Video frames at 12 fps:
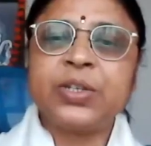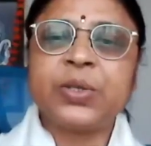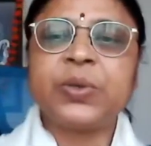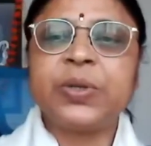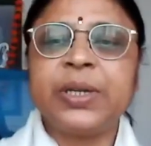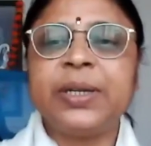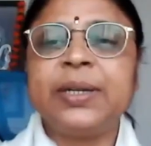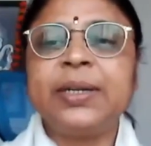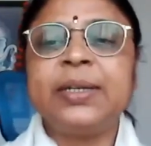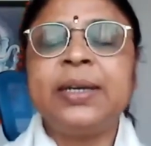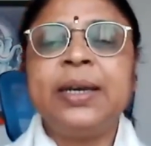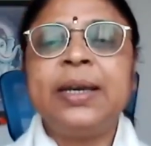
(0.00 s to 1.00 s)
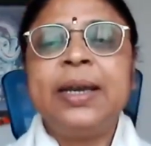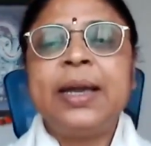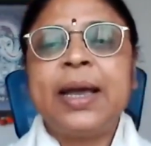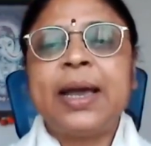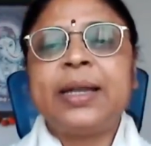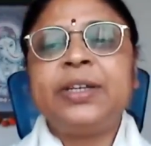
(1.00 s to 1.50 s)
children in it.
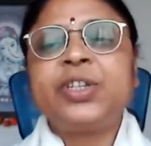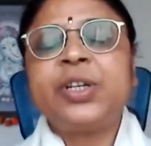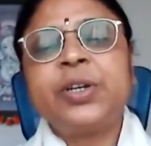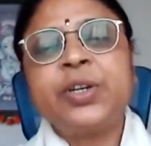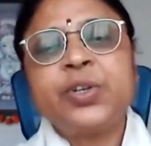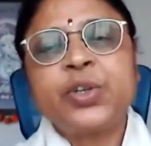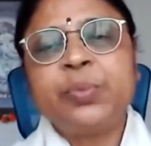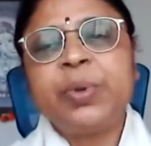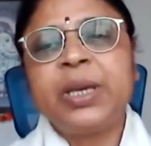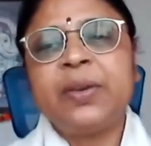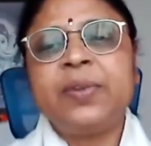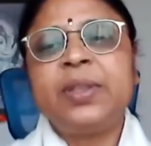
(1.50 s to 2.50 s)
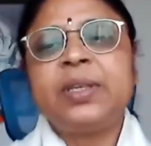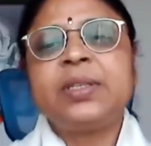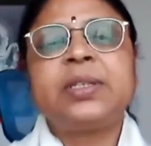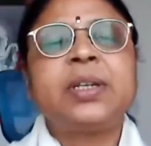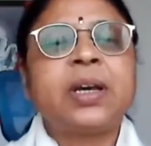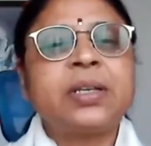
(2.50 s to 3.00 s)
And children should be given this
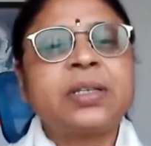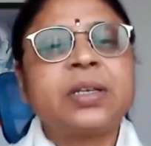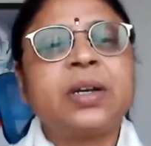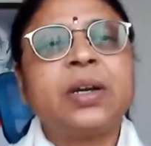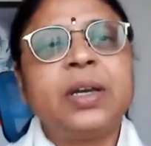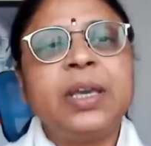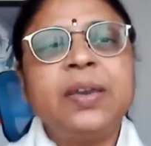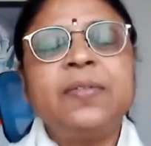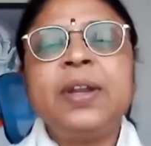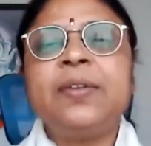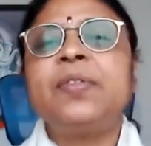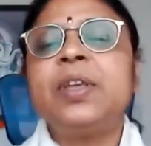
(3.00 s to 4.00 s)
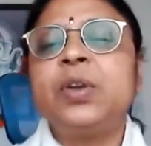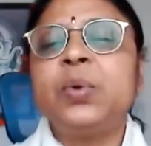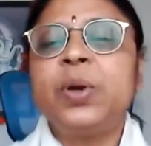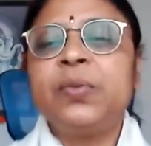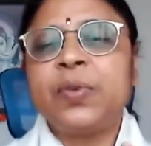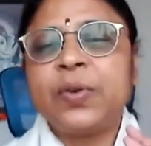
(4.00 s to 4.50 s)
task, even if they do
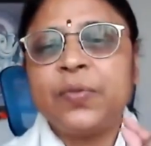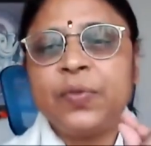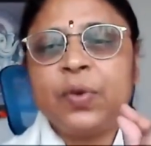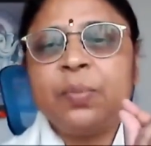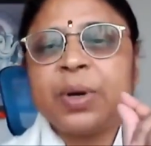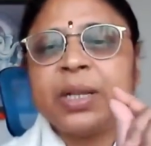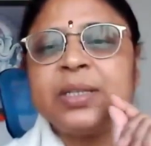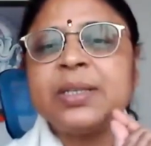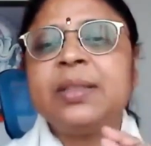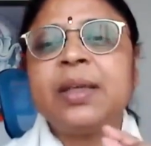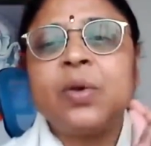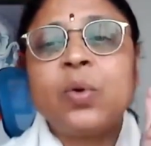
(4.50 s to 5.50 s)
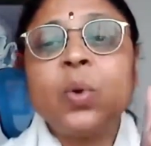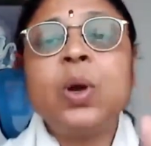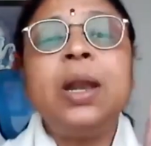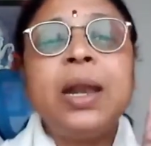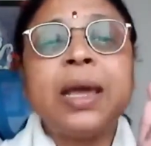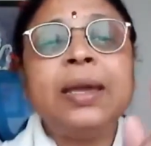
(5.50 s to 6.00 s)
it for a few months in their whole
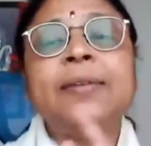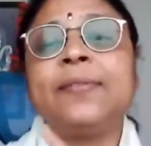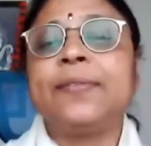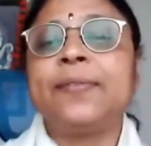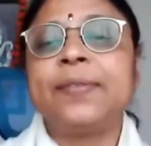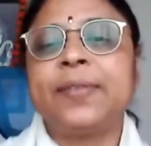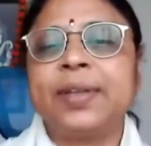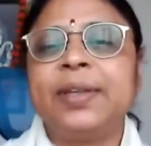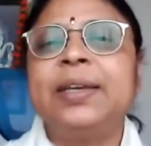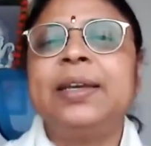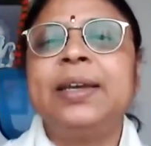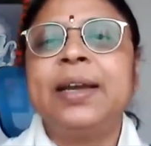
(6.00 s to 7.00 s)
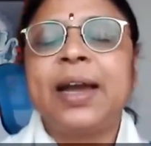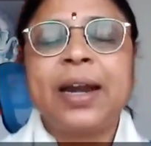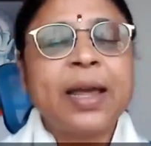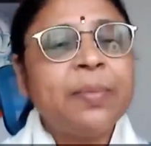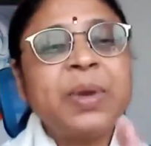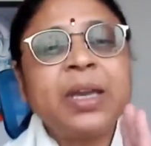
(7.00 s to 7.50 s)
life. And
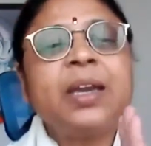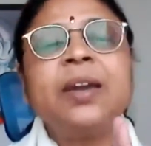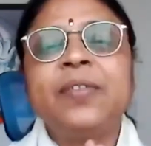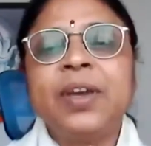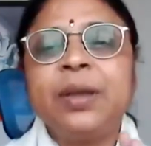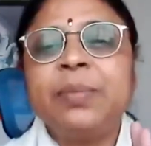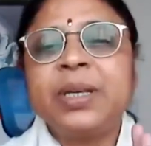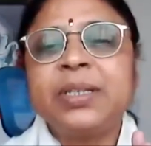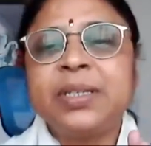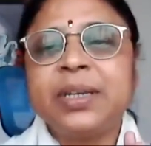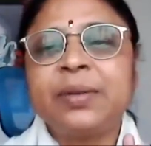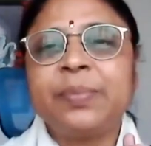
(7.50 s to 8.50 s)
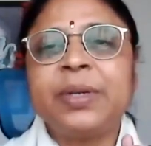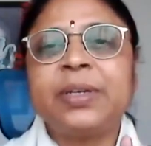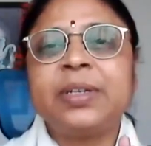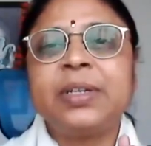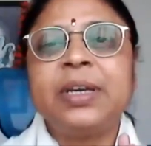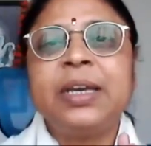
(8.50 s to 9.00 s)
I'm making a very big
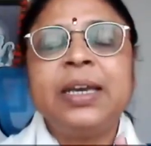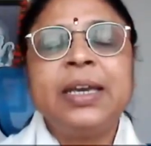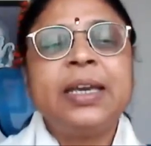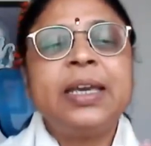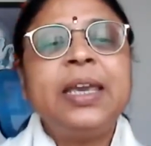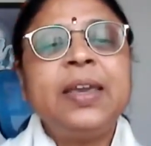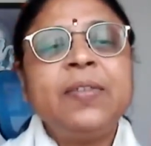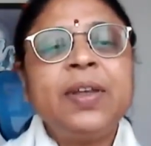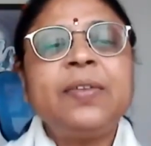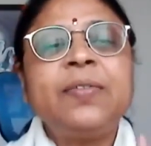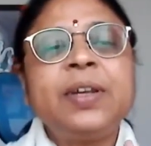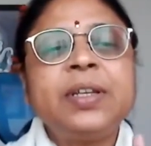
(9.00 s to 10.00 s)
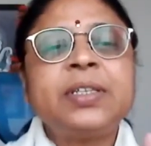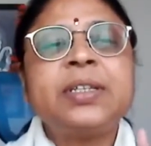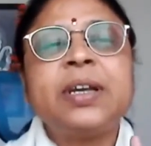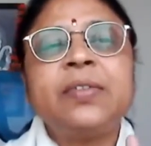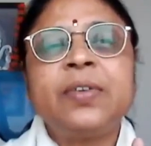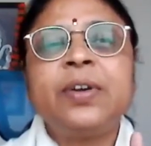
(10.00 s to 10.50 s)
statement. Even if it is
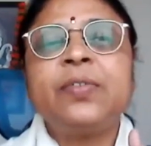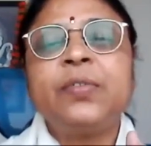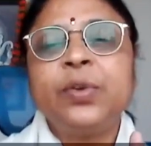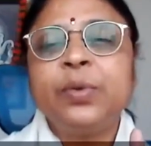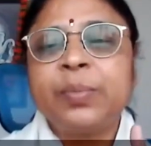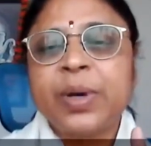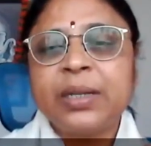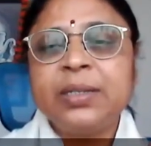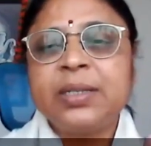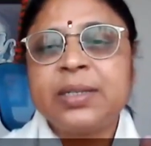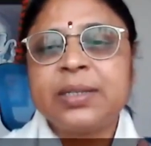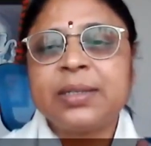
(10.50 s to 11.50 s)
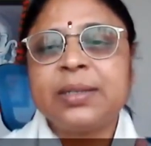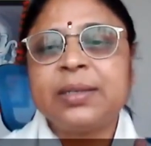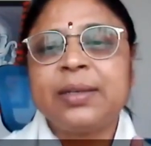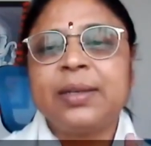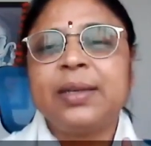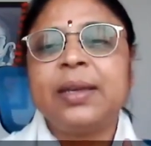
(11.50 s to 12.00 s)
done for a few months
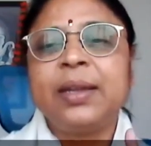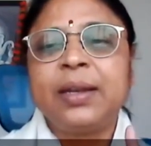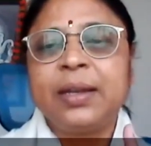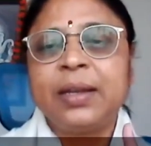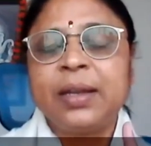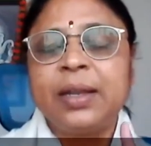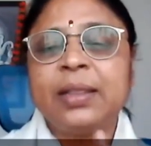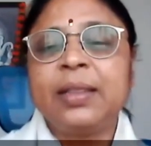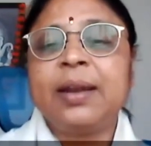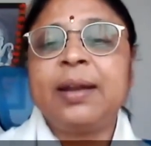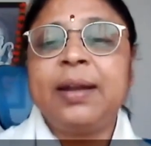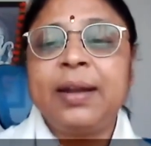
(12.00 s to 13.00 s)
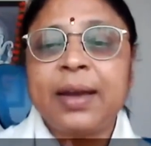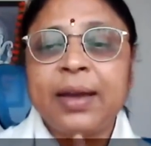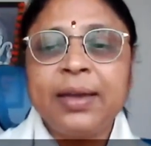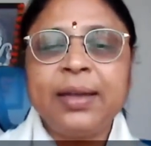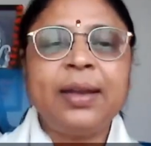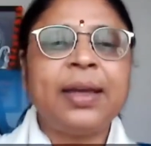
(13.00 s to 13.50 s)
in their
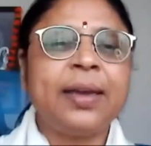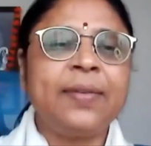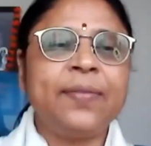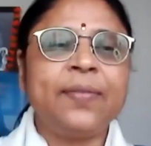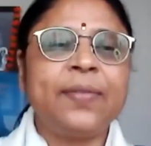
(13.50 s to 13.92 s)
entire life,